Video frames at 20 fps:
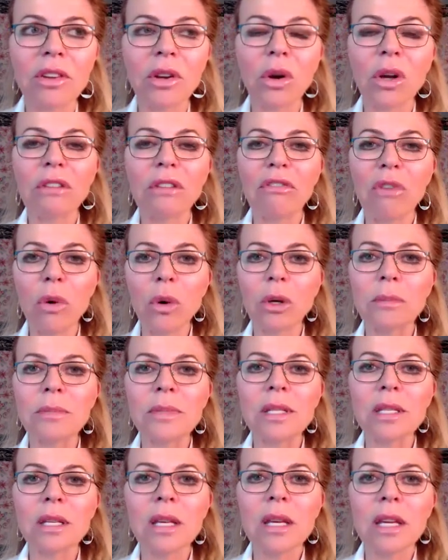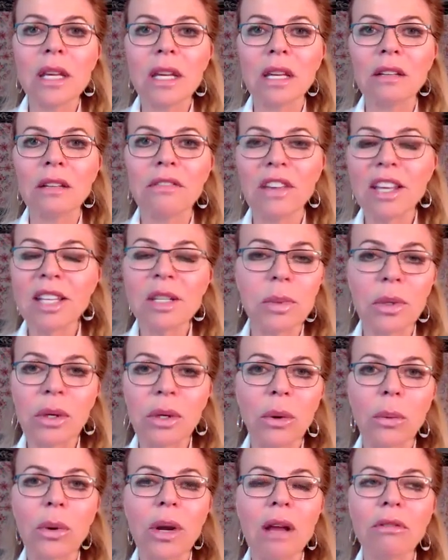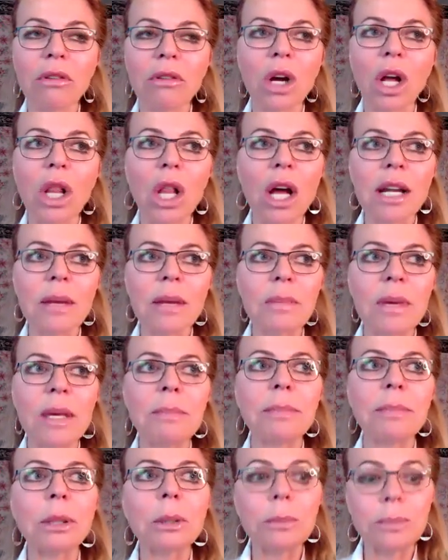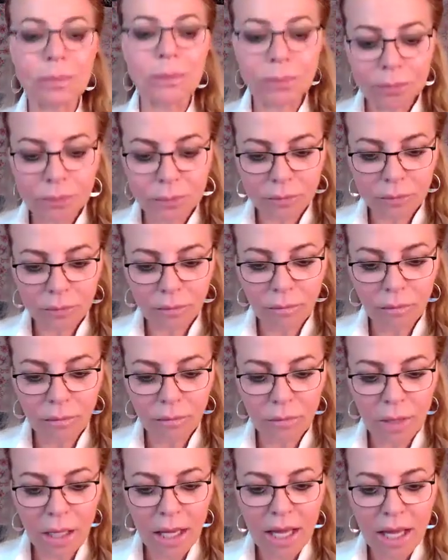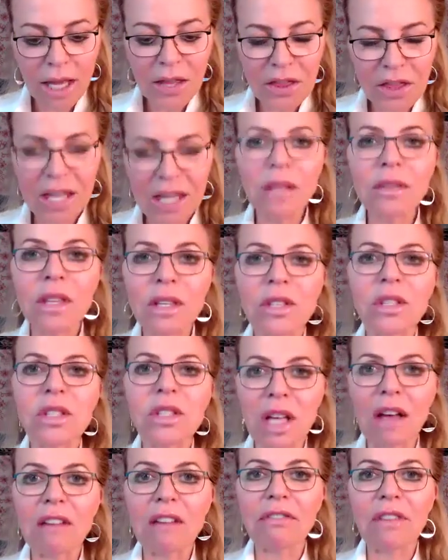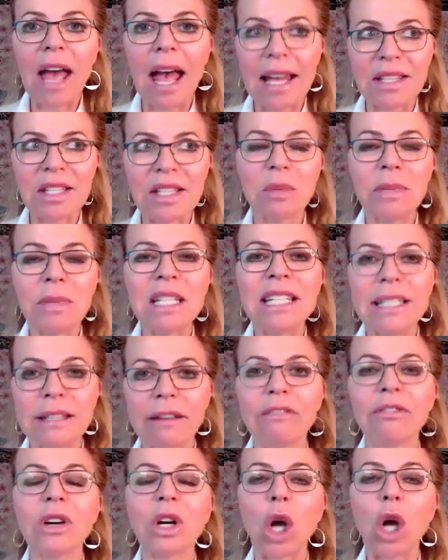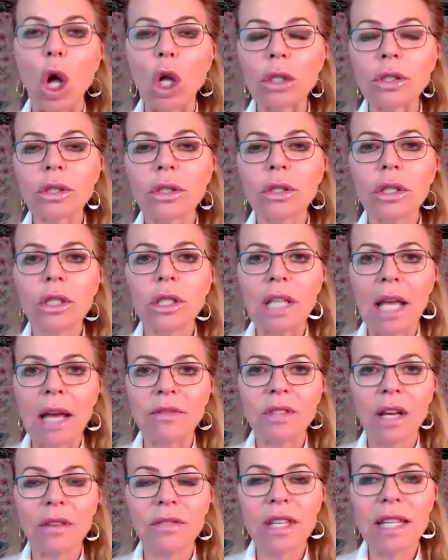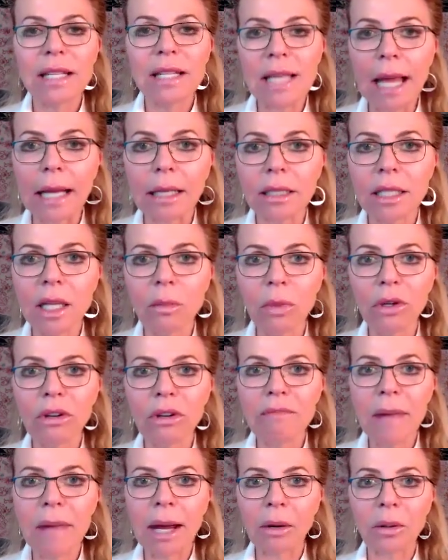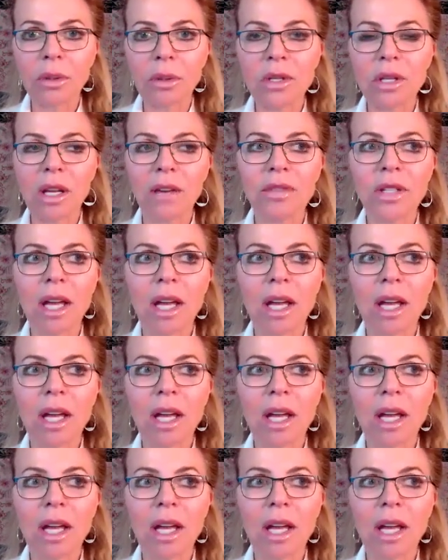you're on forums in Facebook or whatever, a lot of people think this stuff has to be difficult. You have to have the exact number of macros. You